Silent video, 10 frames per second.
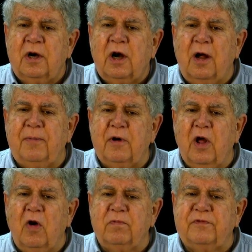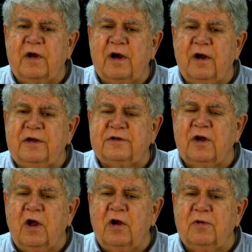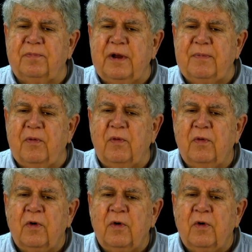Hubbard hopes that at least 100 people